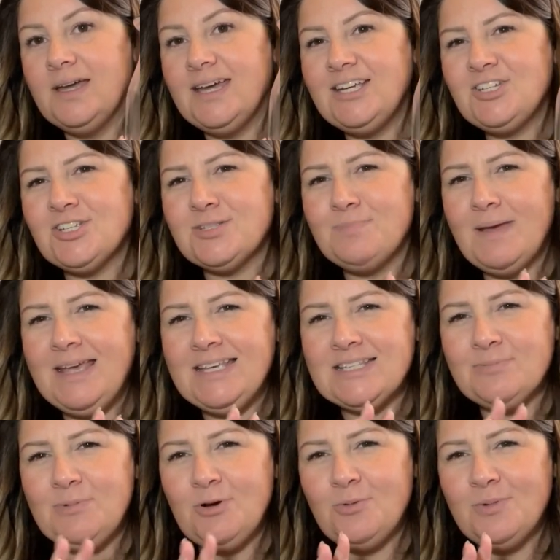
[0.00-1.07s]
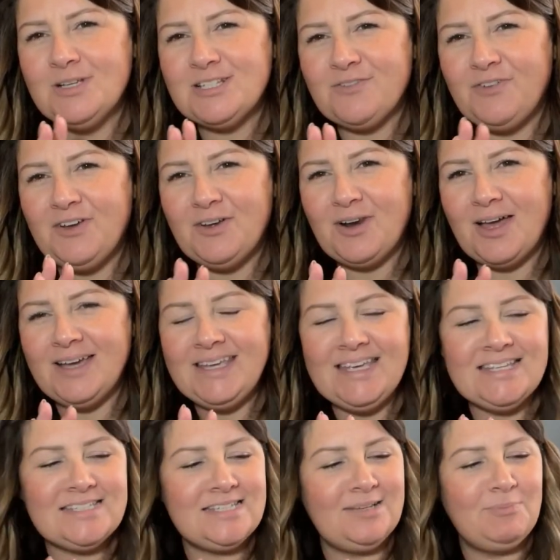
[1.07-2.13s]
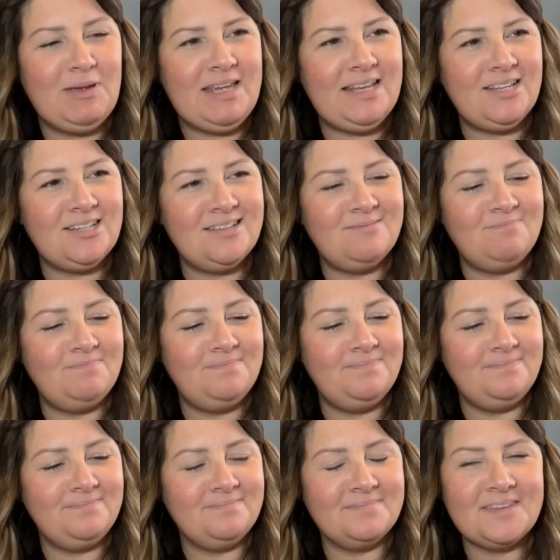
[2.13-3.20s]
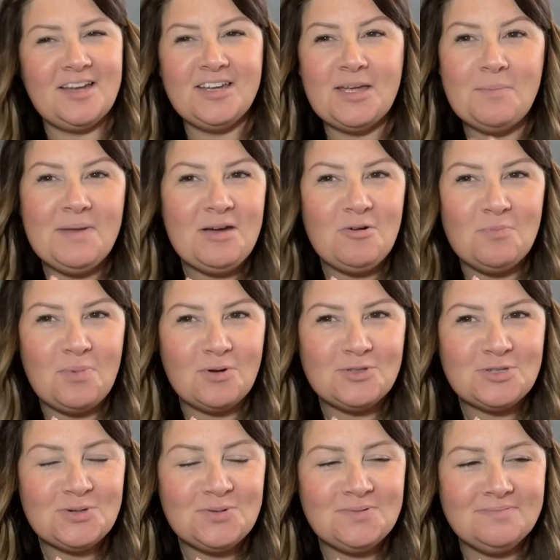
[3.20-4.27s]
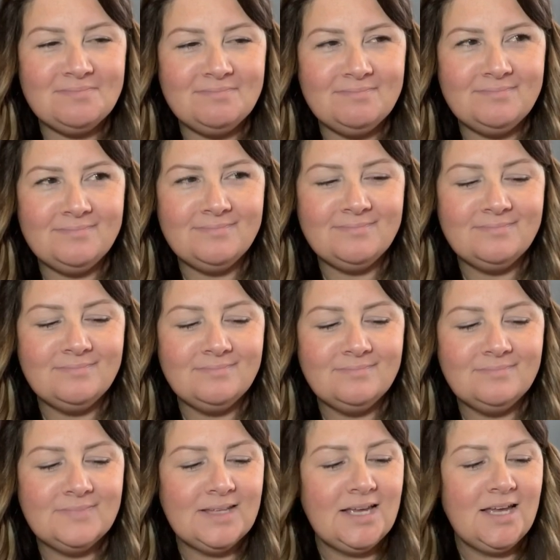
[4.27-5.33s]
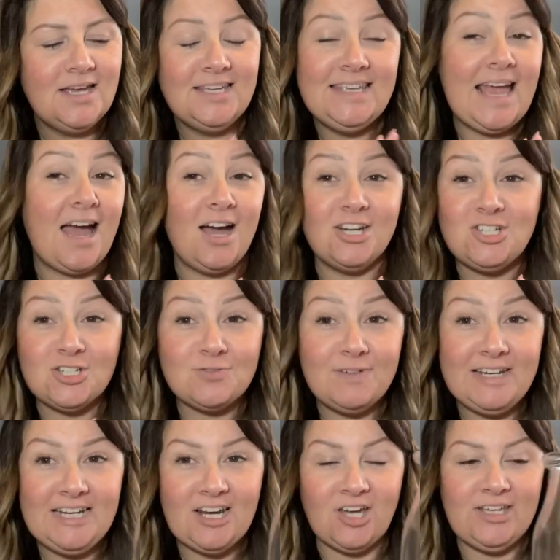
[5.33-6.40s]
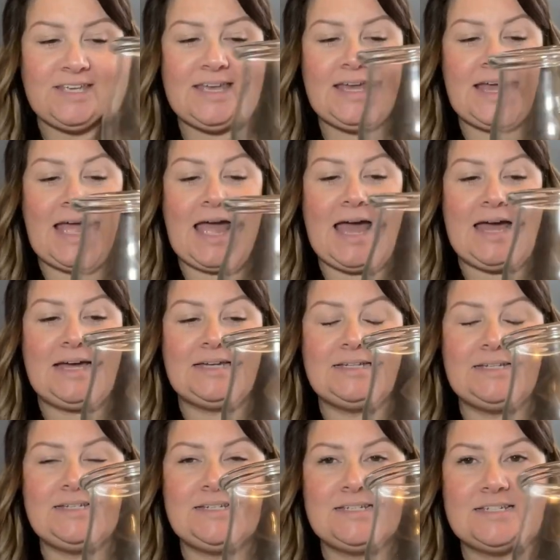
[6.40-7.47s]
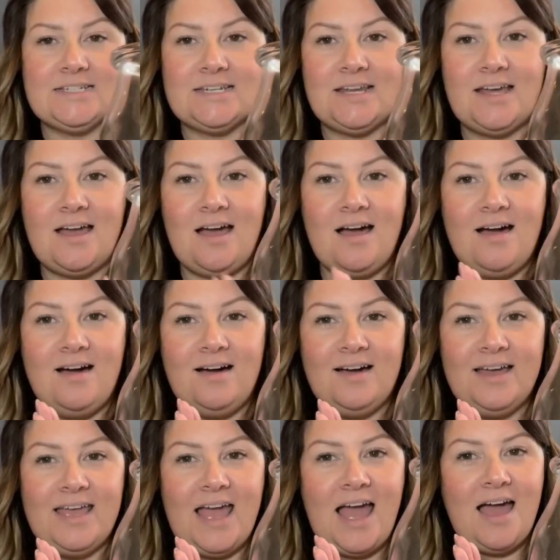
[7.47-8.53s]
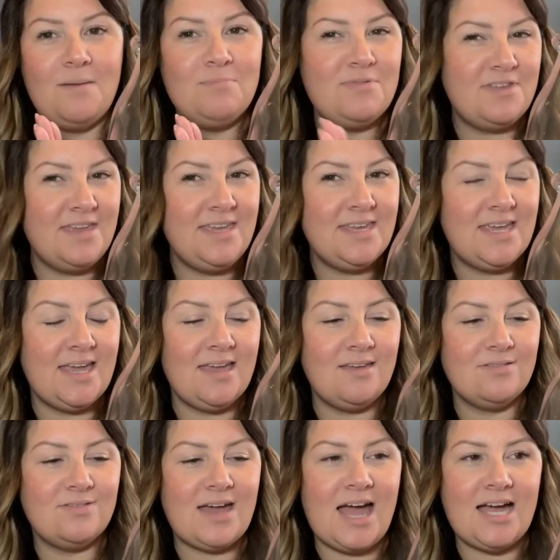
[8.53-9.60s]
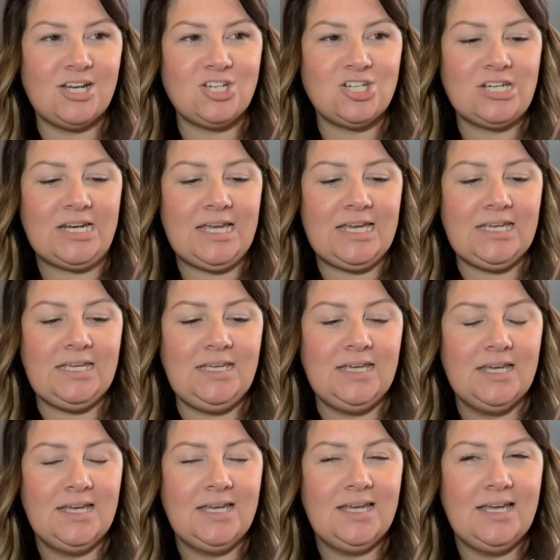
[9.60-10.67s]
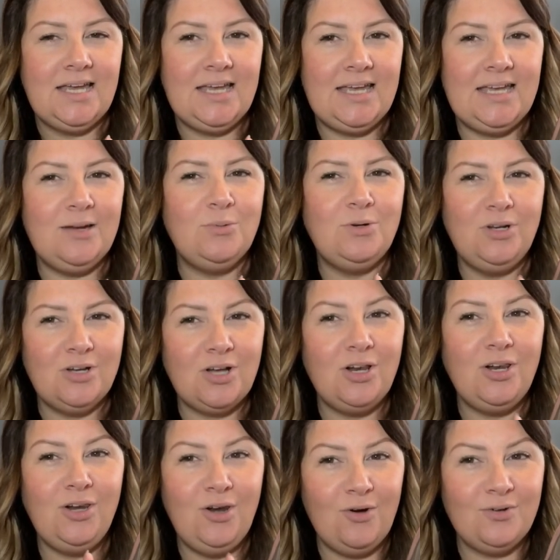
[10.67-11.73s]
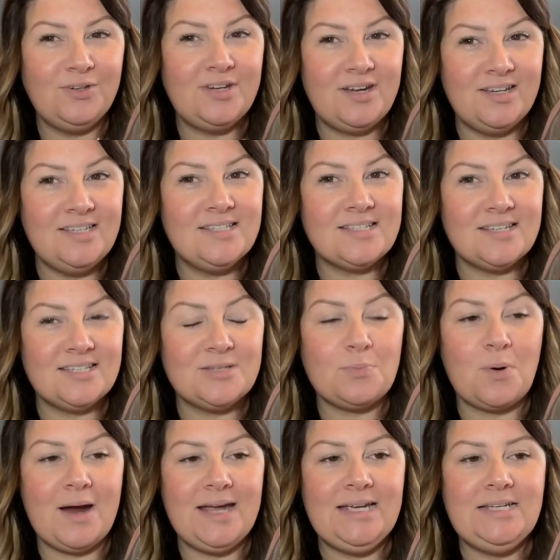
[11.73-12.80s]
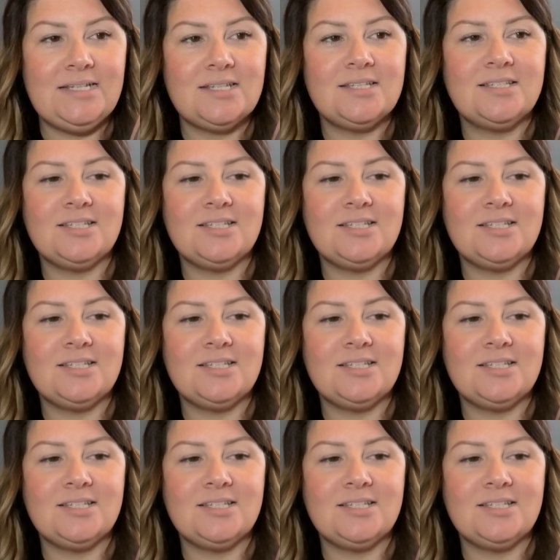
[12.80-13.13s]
It just makes me almost feel like it's a bit like a milk bottle. Yeah, I just really like it. And I am thinking that actually it will look a lot nicer sprayed.